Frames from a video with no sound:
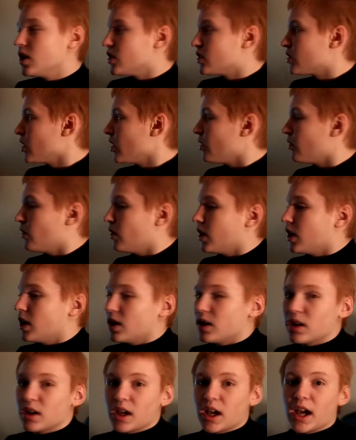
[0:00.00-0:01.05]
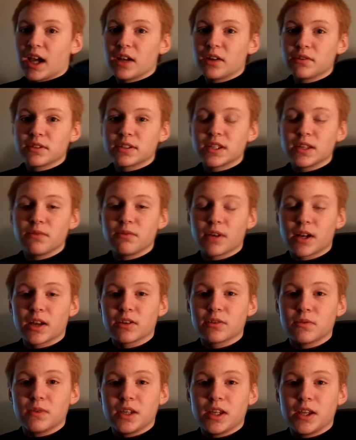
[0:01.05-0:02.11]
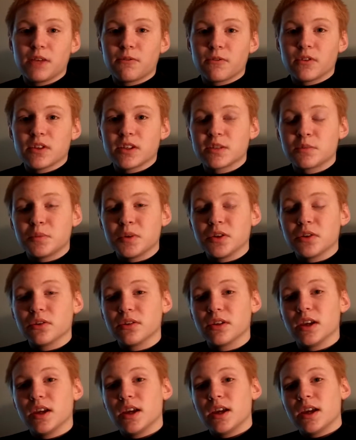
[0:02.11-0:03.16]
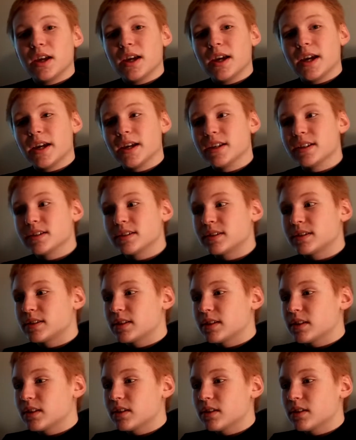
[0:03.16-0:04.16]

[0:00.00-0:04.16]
So I don't see what else we need for this build, as